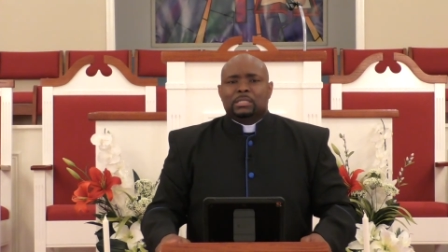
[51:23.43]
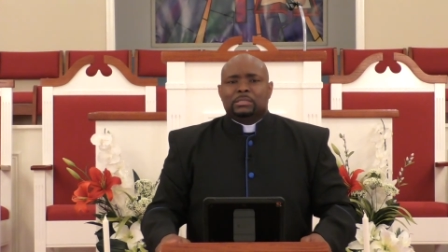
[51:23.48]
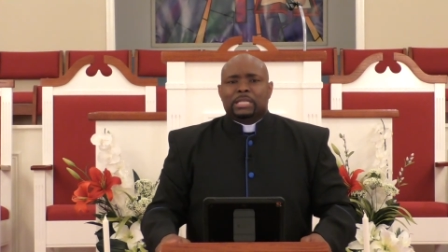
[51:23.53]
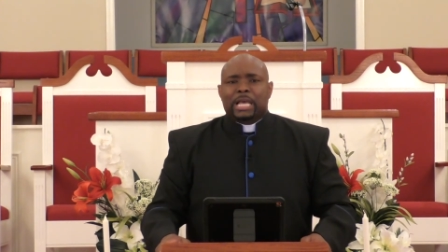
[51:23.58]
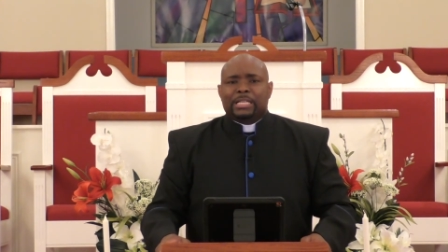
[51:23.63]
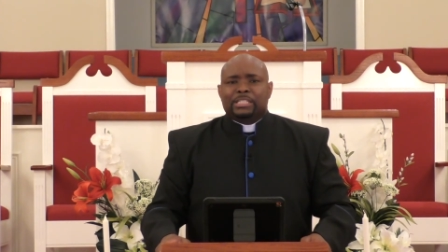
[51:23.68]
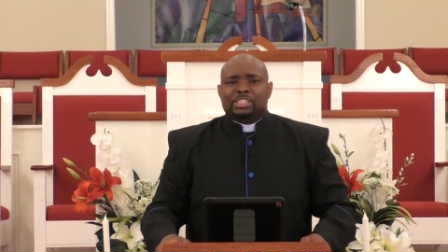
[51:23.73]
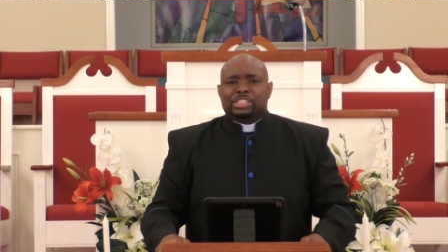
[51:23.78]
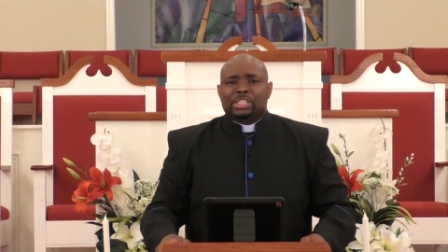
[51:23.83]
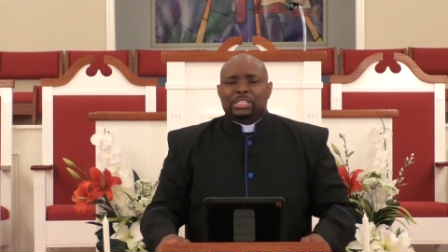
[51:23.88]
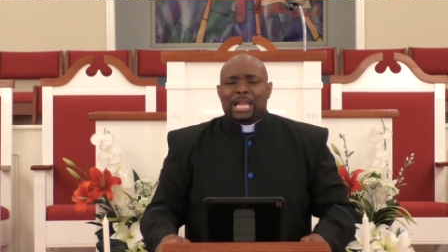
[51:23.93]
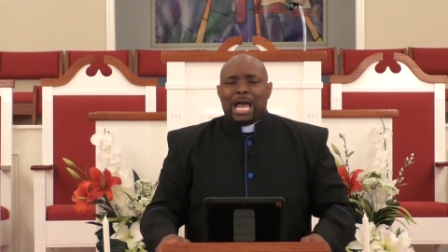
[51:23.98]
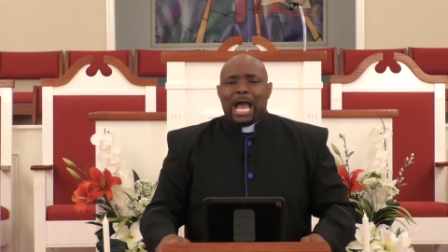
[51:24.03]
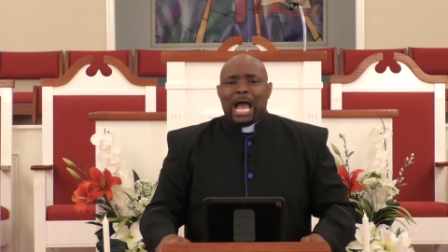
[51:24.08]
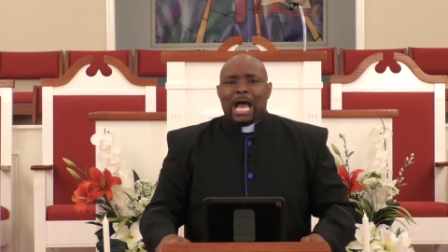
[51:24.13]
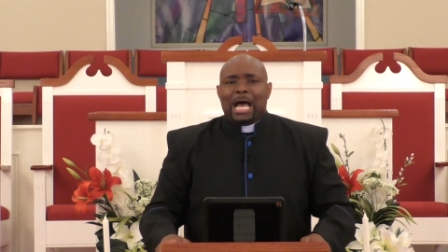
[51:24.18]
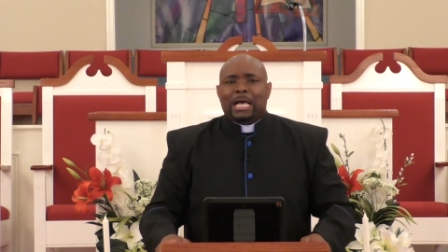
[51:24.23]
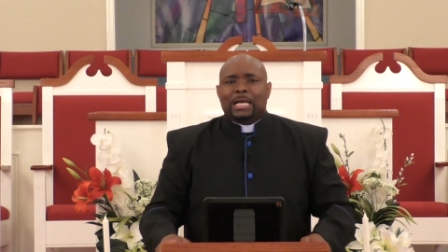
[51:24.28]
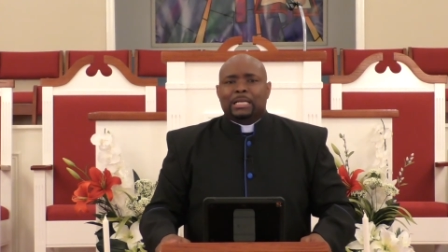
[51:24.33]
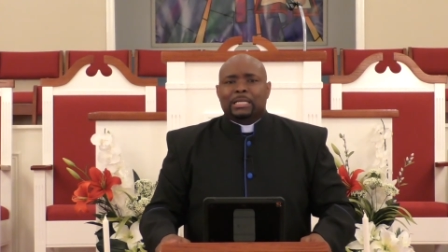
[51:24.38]
that should
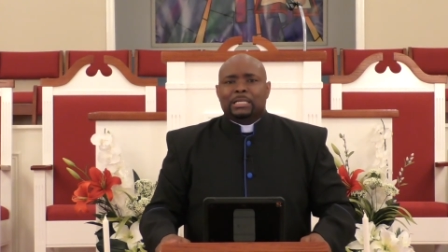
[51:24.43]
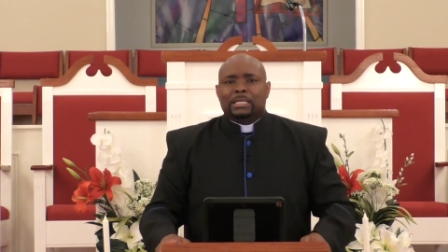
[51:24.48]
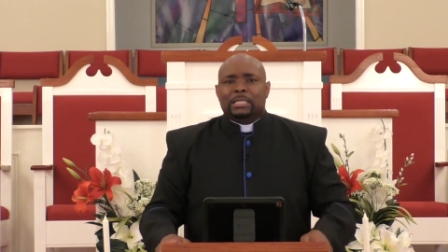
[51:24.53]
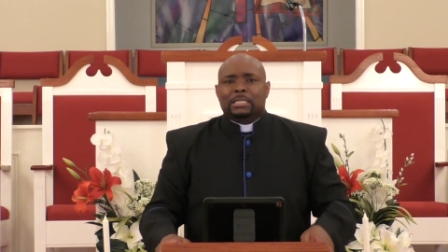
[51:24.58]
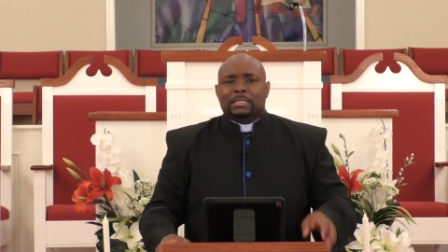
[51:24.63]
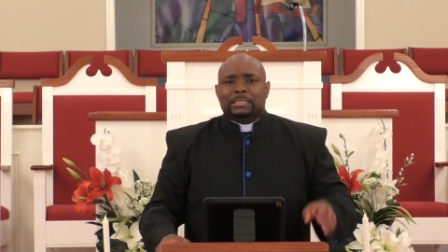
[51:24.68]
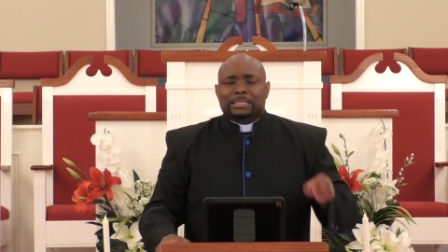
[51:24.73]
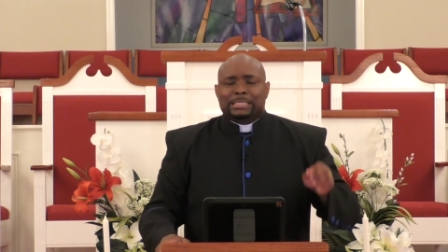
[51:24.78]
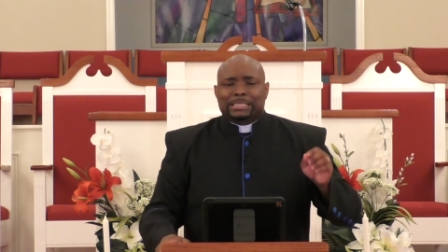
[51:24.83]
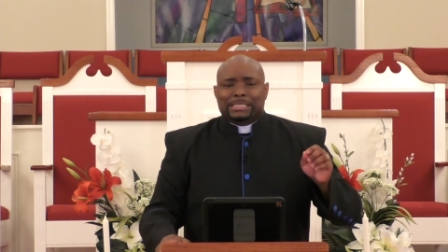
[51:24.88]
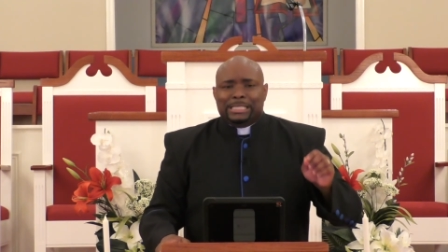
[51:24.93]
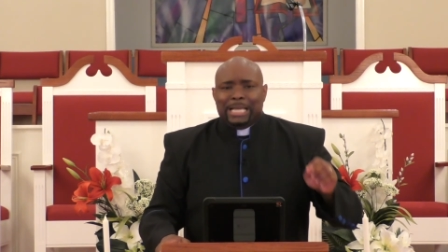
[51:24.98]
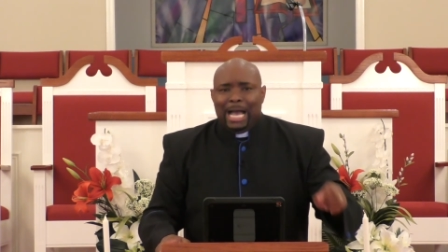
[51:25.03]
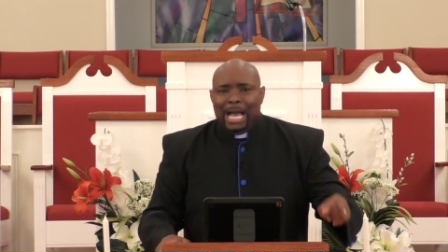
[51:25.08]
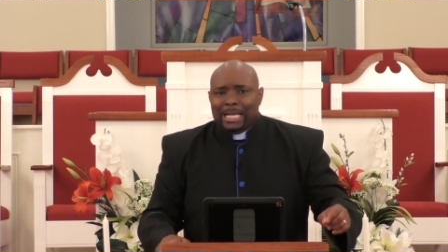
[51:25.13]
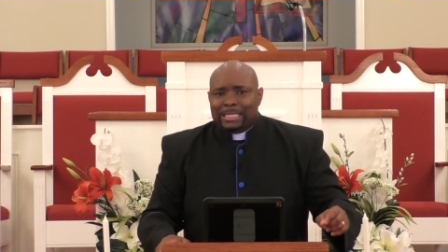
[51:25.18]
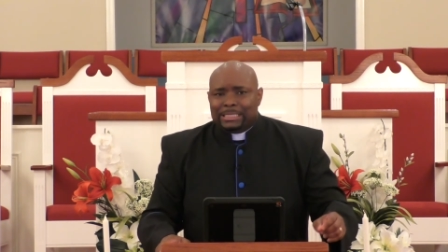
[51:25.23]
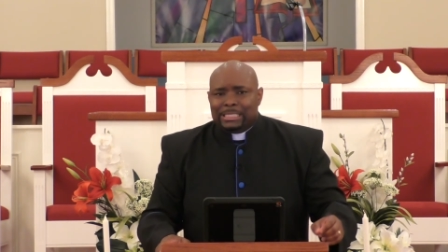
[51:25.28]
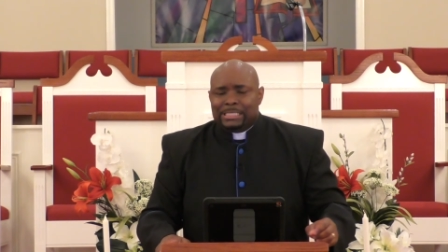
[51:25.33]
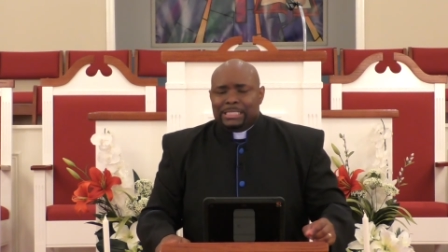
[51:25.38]
I
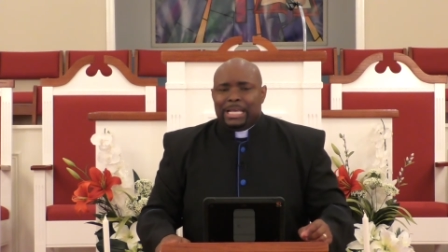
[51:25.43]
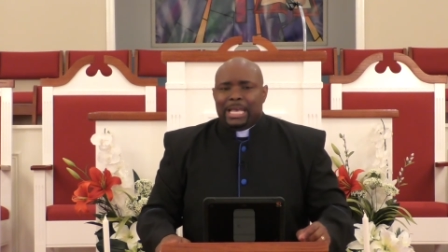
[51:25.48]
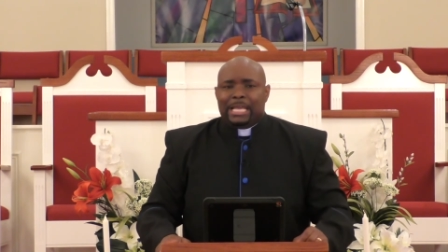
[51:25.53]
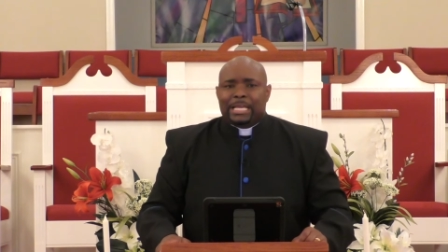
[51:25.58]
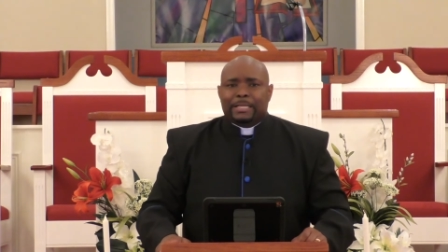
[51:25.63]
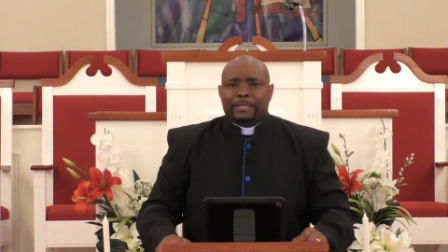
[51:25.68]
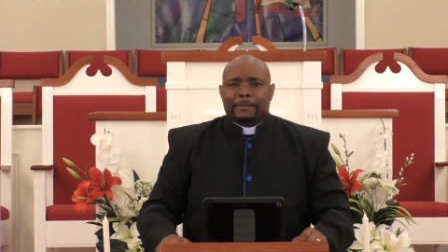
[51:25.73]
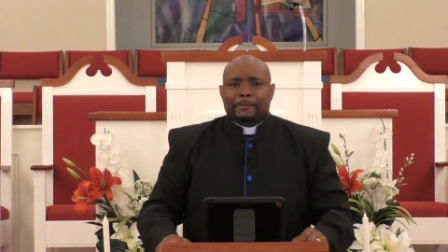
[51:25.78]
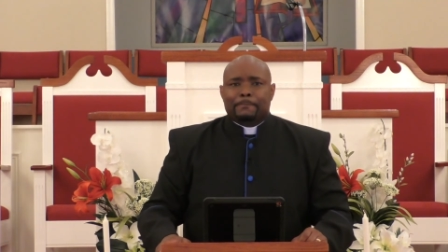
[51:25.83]
die today,